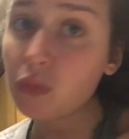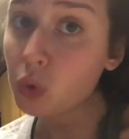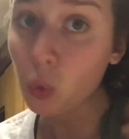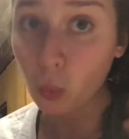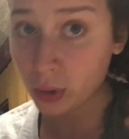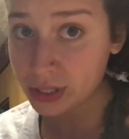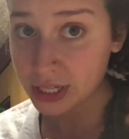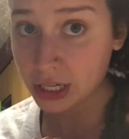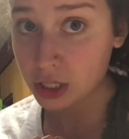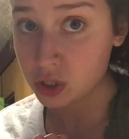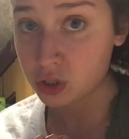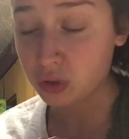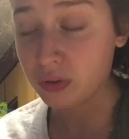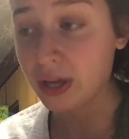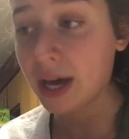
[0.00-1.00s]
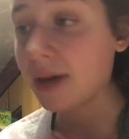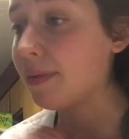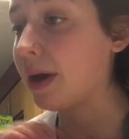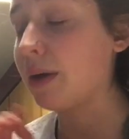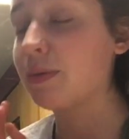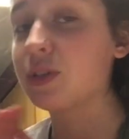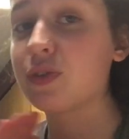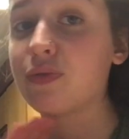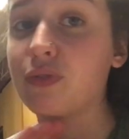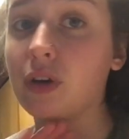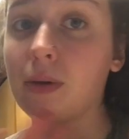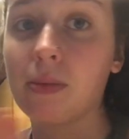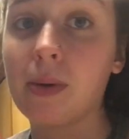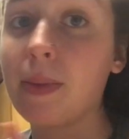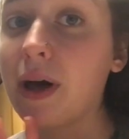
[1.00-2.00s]
once I could do that, I was
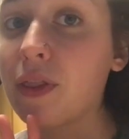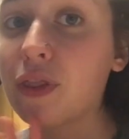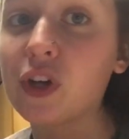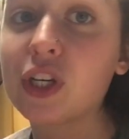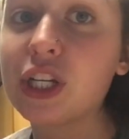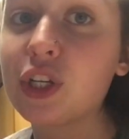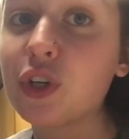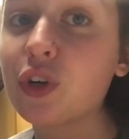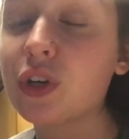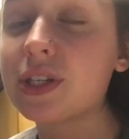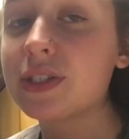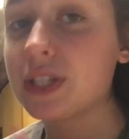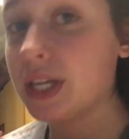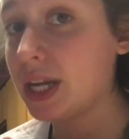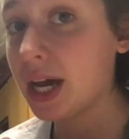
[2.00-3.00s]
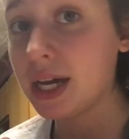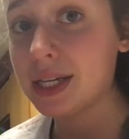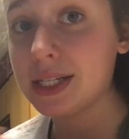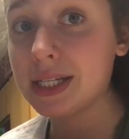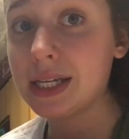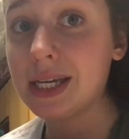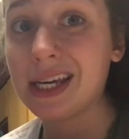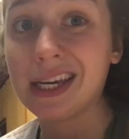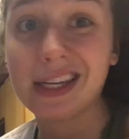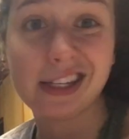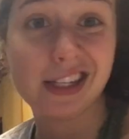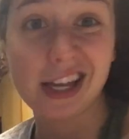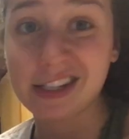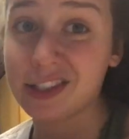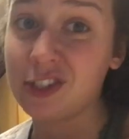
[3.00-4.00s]
from about 30 degrees to 90 in
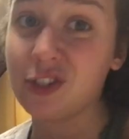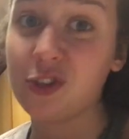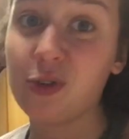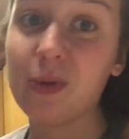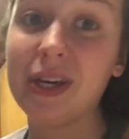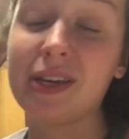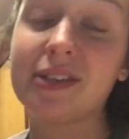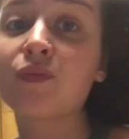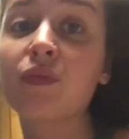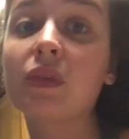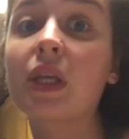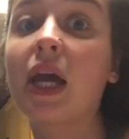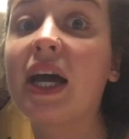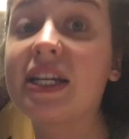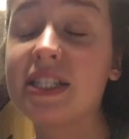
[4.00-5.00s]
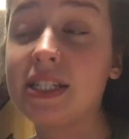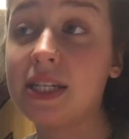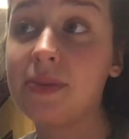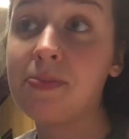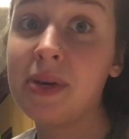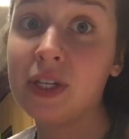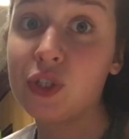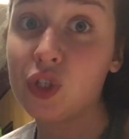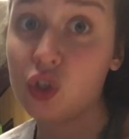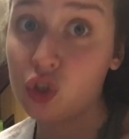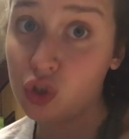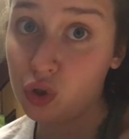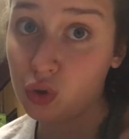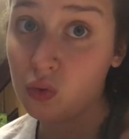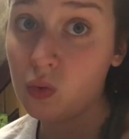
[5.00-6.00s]
less than 2 weeks. I did miss
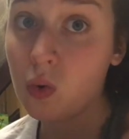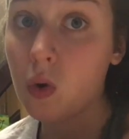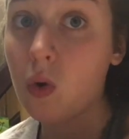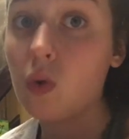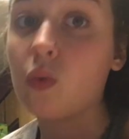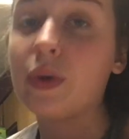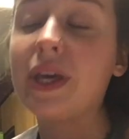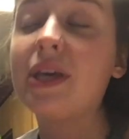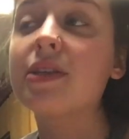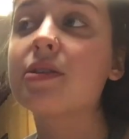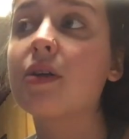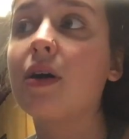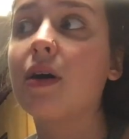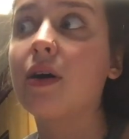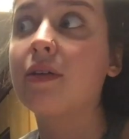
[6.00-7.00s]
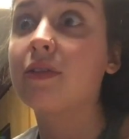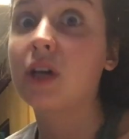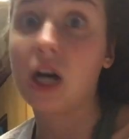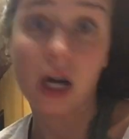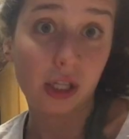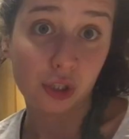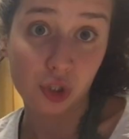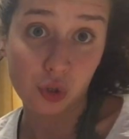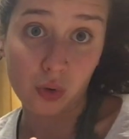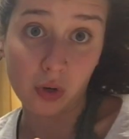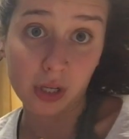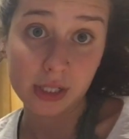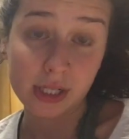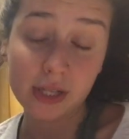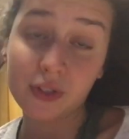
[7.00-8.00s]
2 whole weeks of college
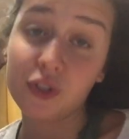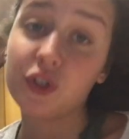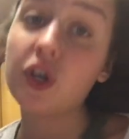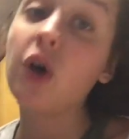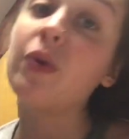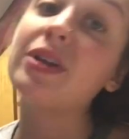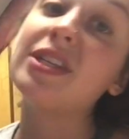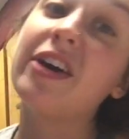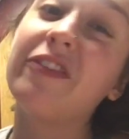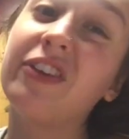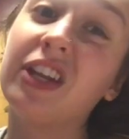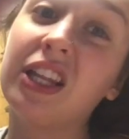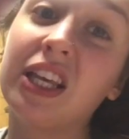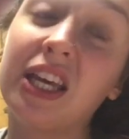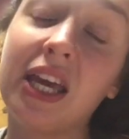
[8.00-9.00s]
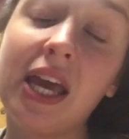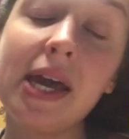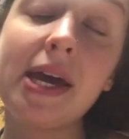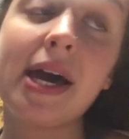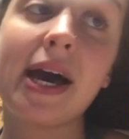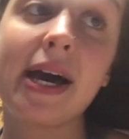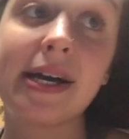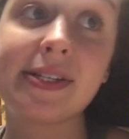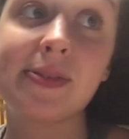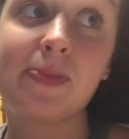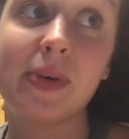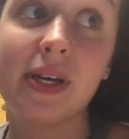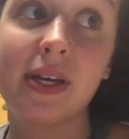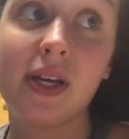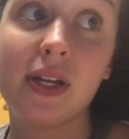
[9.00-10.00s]
courses, so it definitely has
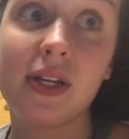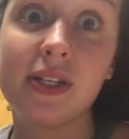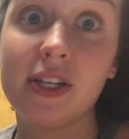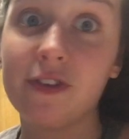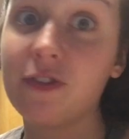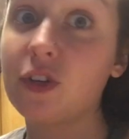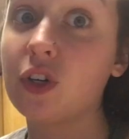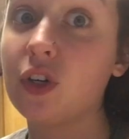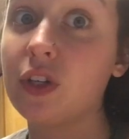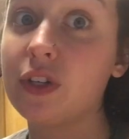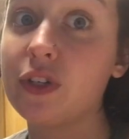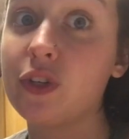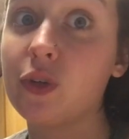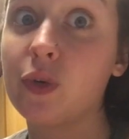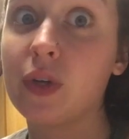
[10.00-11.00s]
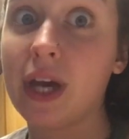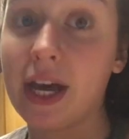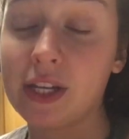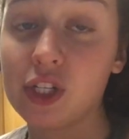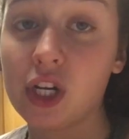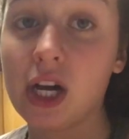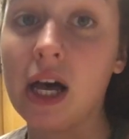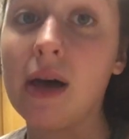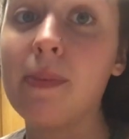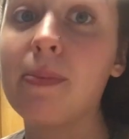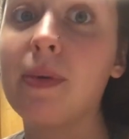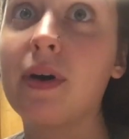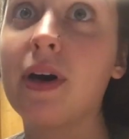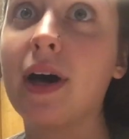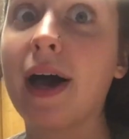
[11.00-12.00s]
been difficult to catch
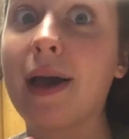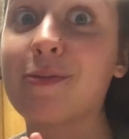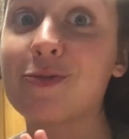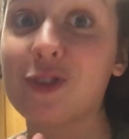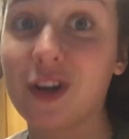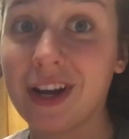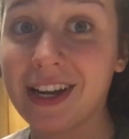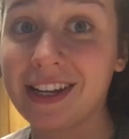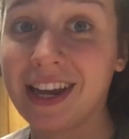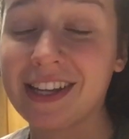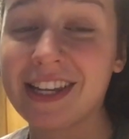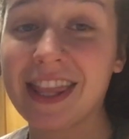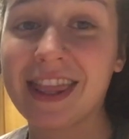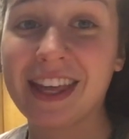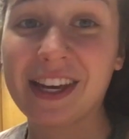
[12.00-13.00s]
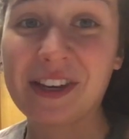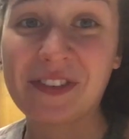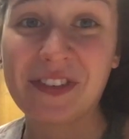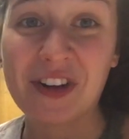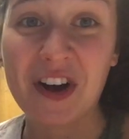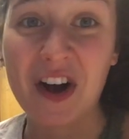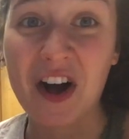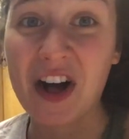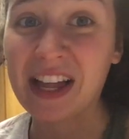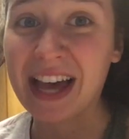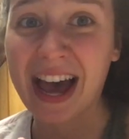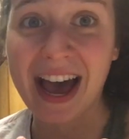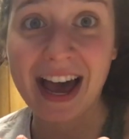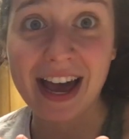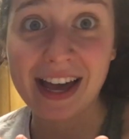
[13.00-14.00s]
up. I'm trying not to think of it all
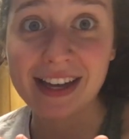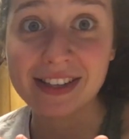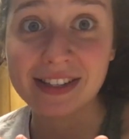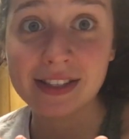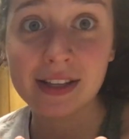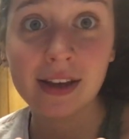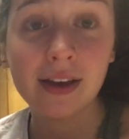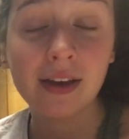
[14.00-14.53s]
as